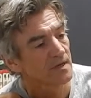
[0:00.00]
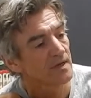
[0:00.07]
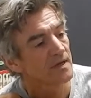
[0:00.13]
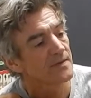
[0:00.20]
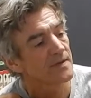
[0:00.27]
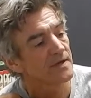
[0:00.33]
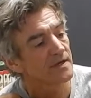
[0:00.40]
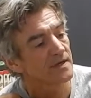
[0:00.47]

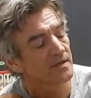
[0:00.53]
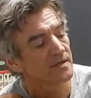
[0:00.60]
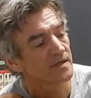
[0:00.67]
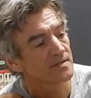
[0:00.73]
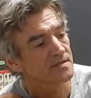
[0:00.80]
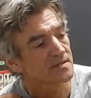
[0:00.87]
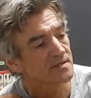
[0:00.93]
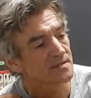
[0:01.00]
and then it
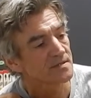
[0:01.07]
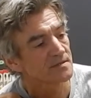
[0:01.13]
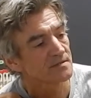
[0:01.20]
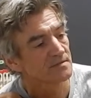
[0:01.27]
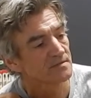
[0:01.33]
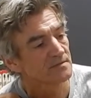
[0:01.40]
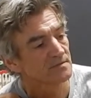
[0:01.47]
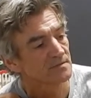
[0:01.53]
condenses.
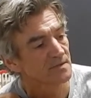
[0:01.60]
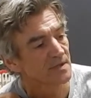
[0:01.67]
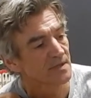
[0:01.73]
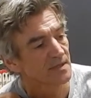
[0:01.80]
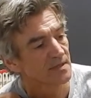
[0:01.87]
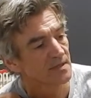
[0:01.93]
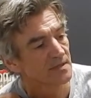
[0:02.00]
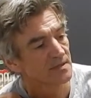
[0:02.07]

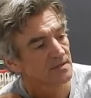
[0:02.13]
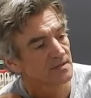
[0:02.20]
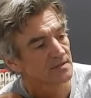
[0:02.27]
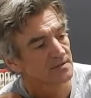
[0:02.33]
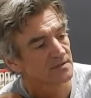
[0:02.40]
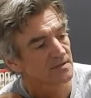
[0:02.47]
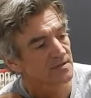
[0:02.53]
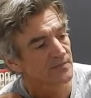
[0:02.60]

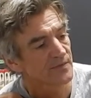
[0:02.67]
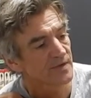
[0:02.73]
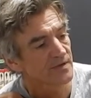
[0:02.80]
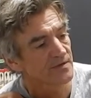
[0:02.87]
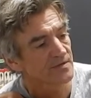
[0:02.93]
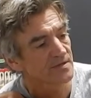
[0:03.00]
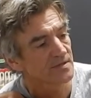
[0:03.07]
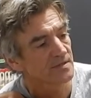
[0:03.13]

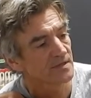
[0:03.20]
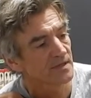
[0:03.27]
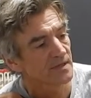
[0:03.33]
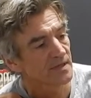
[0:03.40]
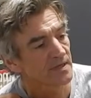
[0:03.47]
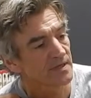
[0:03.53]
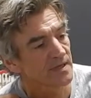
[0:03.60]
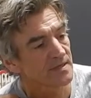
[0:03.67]
Disappears and
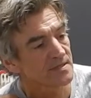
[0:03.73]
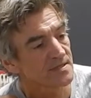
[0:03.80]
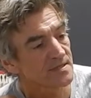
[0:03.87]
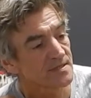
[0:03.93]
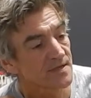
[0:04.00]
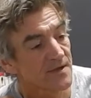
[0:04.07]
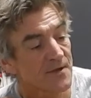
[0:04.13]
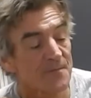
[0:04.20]
condenses.